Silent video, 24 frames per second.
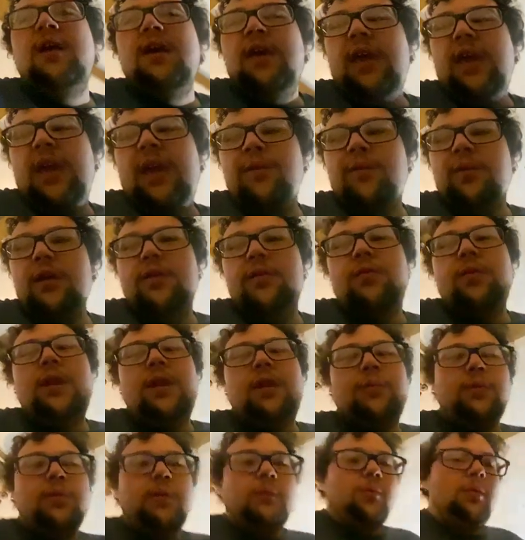and we, we
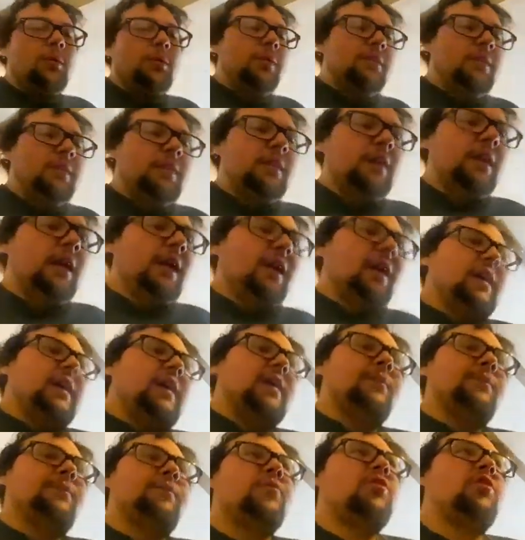didn't really, we wasn't, like,
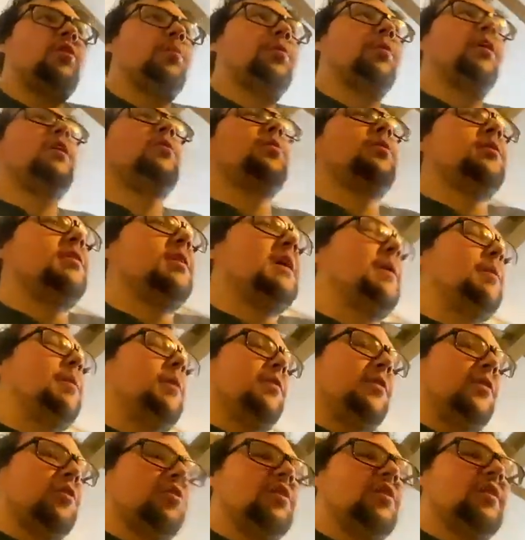super experts at keeping
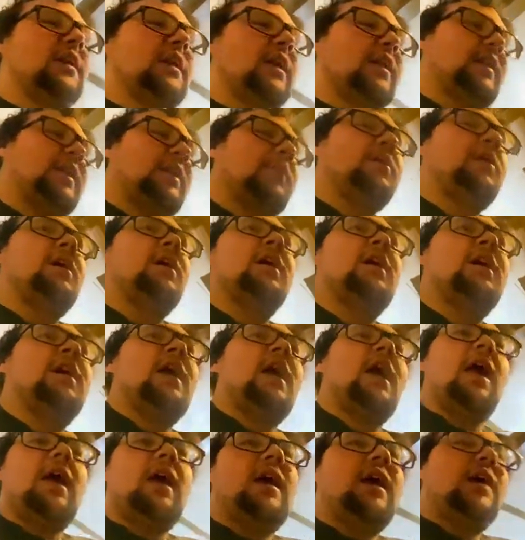fish or anything at the time.
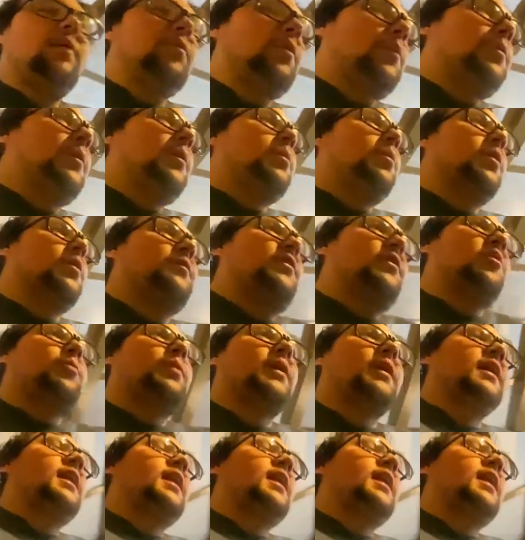And we put more fish back